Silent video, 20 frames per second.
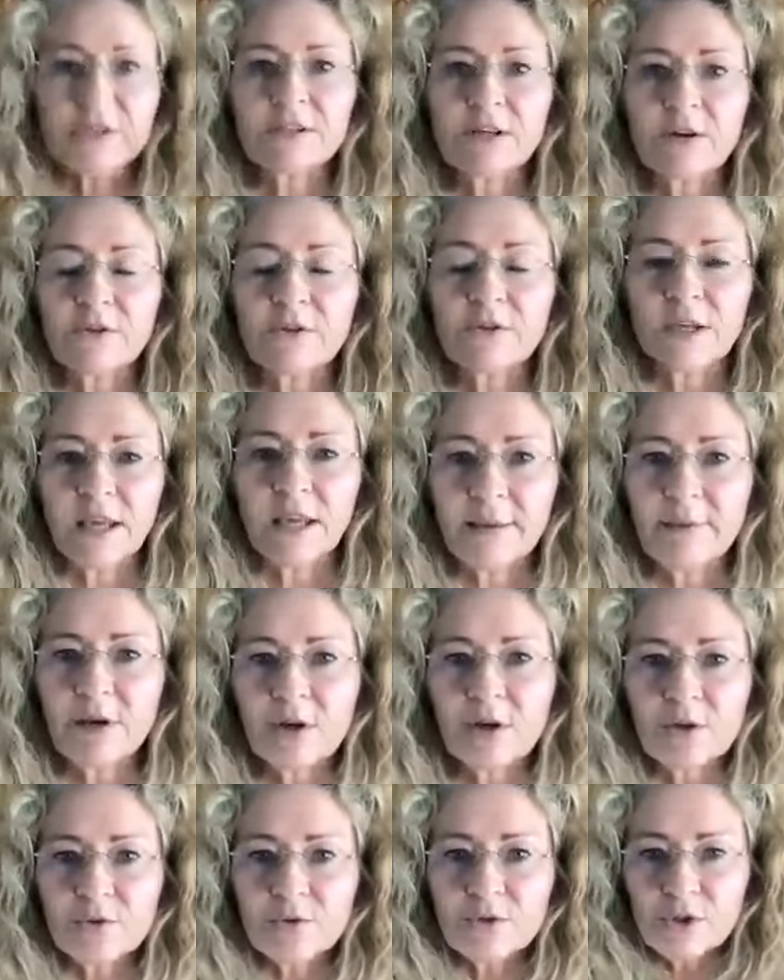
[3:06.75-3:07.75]
So the
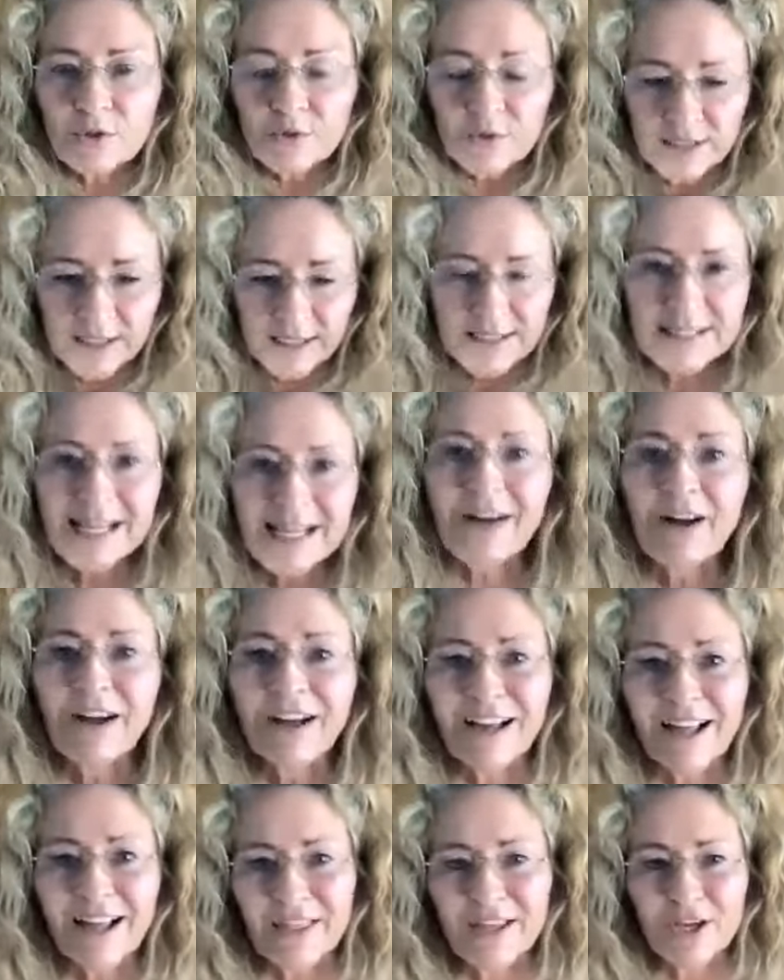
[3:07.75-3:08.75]
chemicals you send out.
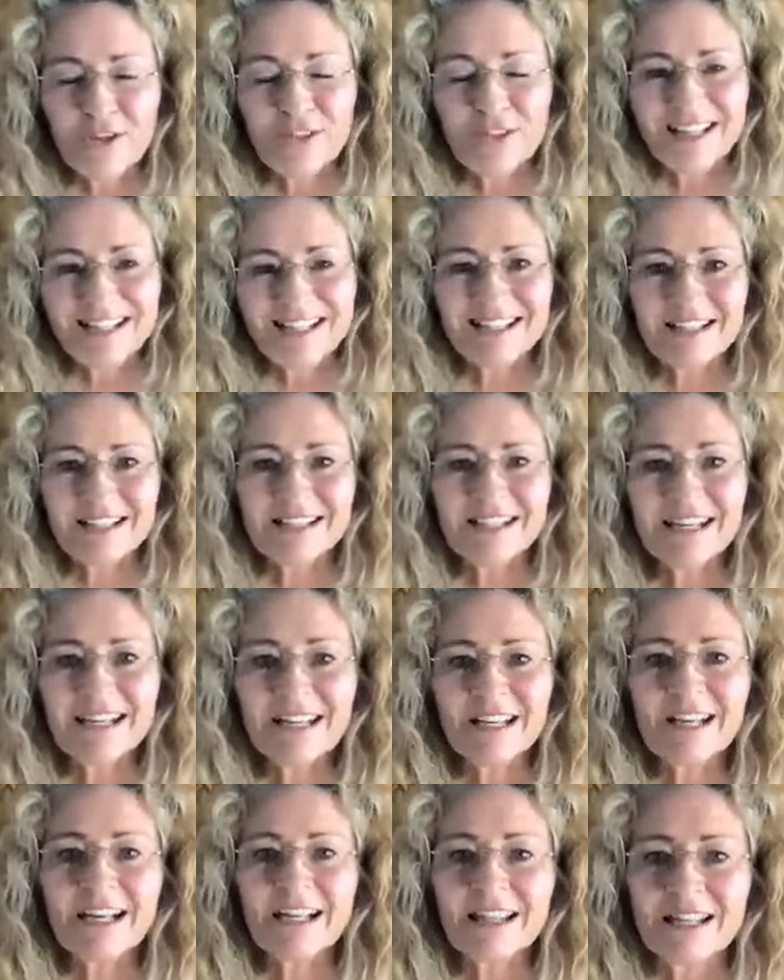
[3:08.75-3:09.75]
Okay, thank you. They said, see
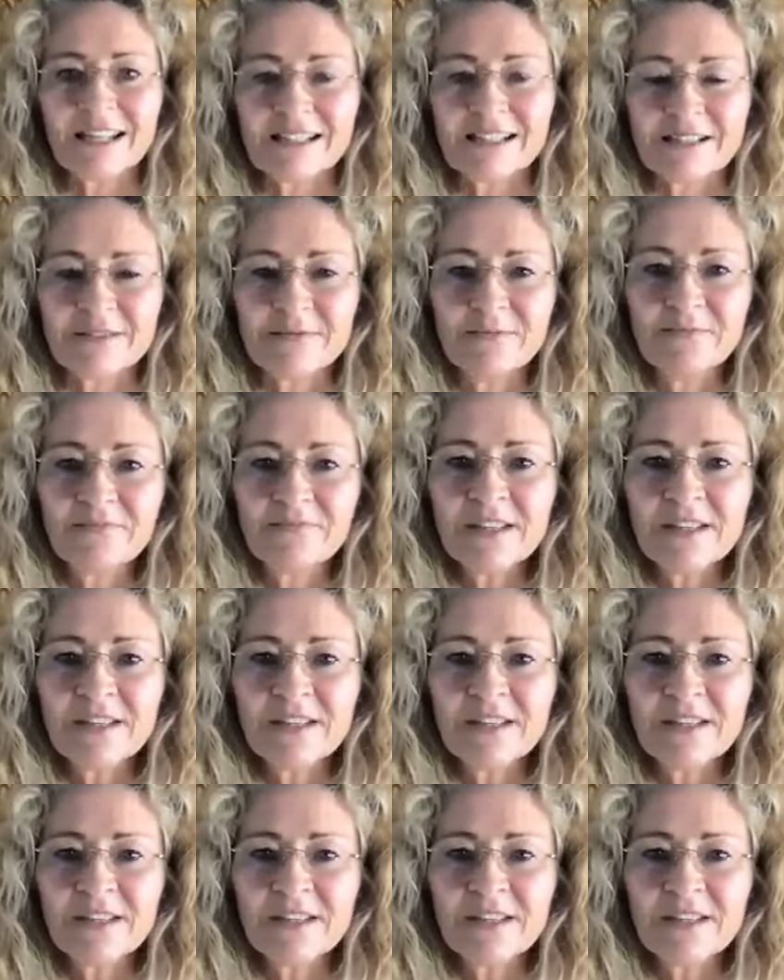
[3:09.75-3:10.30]
it like this.